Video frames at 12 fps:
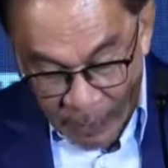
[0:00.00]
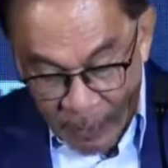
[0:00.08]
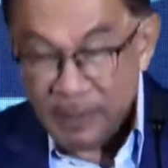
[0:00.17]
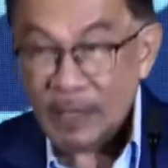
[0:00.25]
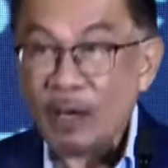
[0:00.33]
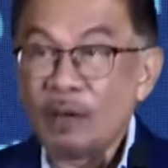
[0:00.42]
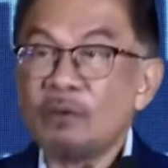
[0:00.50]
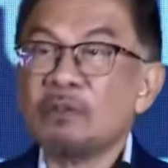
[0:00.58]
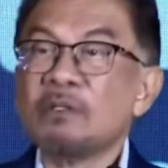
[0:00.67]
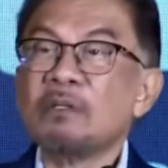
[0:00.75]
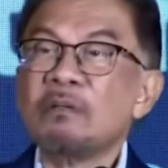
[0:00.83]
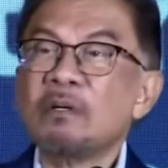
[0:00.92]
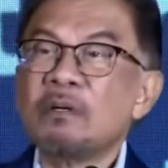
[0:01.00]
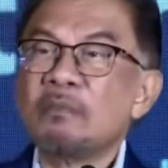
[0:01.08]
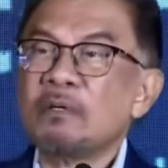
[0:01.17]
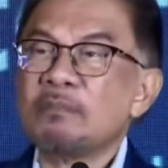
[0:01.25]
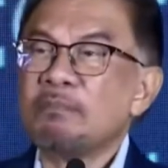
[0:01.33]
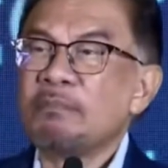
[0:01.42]
Now,
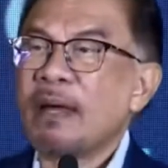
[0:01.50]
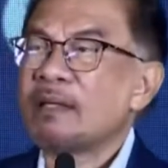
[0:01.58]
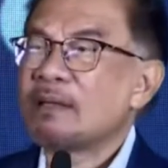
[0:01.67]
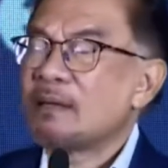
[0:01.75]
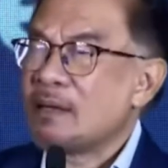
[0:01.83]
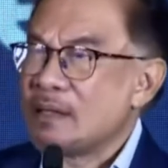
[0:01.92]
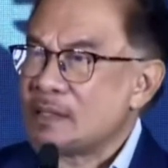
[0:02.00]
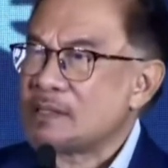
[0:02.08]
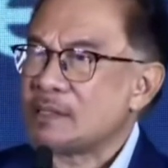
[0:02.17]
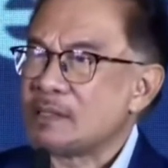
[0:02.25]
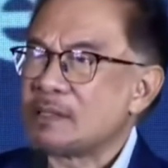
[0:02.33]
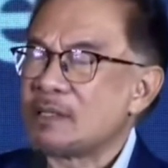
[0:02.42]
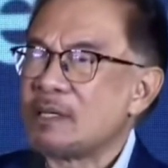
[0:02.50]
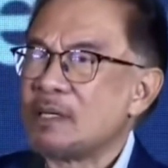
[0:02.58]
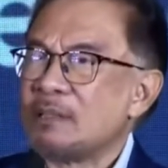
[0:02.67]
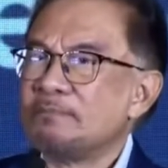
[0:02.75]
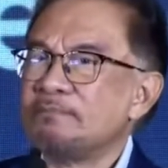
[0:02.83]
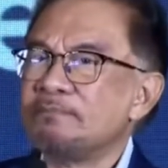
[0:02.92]
about bilateral relations,
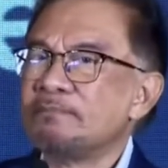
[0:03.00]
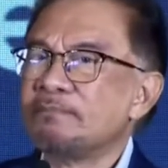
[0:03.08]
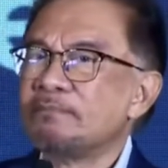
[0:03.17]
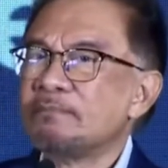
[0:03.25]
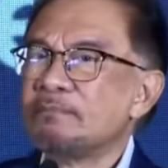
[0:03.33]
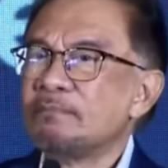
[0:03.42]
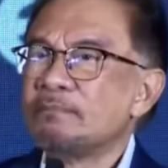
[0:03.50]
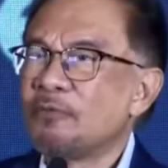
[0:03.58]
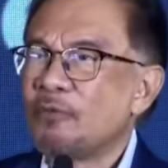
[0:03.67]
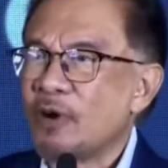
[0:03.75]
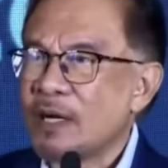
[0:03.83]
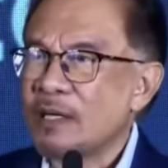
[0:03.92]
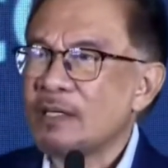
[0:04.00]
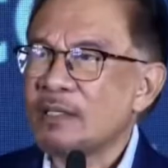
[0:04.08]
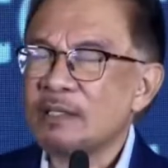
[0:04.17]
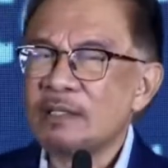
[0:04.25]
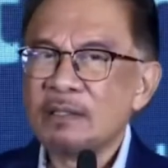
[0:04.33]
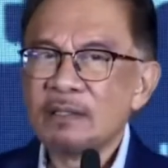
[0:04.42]
before
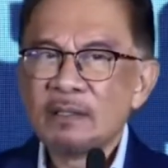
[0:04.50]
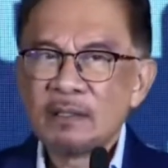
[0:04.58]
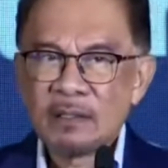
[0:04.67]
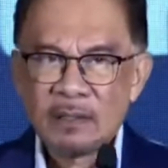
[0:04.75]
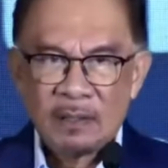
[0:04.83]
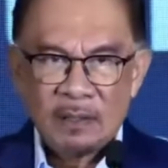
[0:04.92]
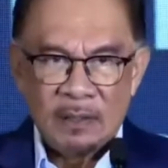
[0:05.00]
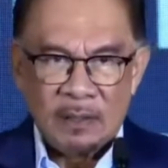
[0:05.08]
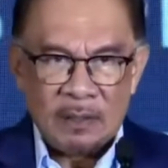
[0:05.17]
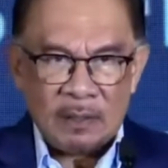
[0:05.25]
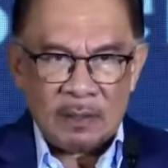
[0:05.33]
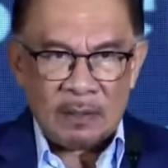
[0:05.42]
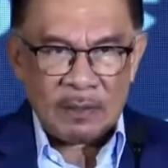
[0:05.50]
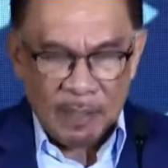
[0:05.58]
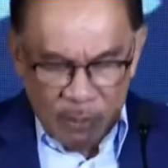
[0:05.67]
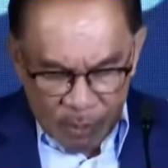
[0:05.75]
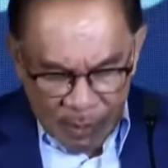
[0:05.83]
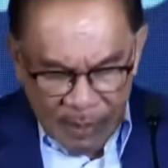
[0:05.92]
I
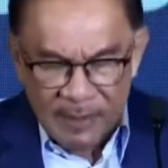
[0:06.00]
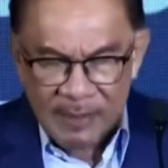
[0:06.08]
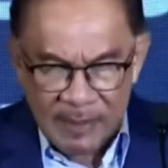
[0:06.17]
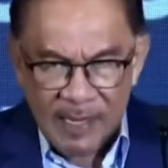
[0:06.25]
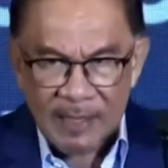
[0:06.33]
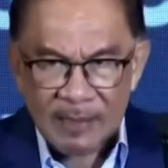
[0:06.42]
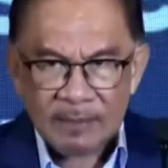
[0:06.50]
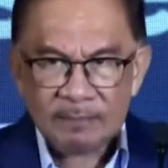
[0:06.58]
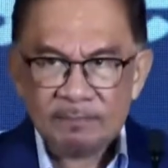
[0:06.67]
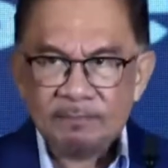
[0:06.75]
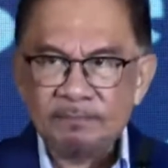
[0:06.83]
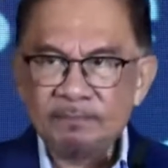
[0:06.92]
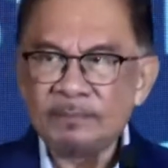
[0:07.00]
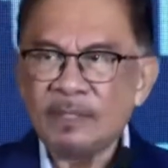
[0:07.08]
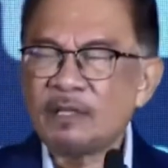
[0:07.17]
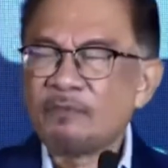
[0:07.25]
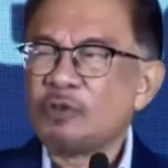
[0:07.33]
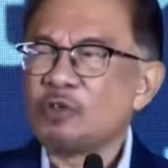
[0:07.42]
touch on ASEAN
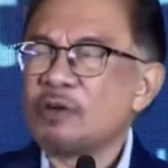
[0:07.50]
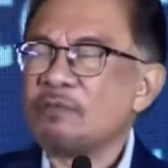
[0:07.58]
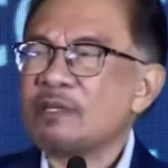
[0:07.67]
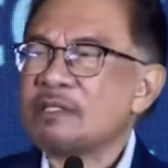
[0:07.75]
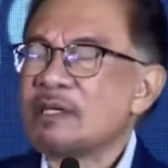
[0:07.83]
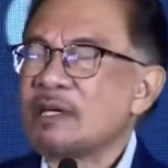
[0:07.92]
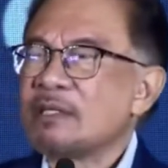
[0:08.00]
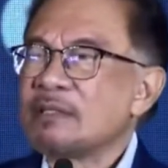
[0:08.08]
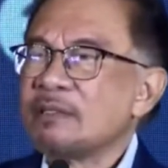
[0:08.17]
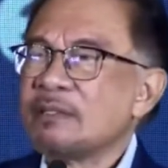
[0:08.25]
and the future of ASEAN,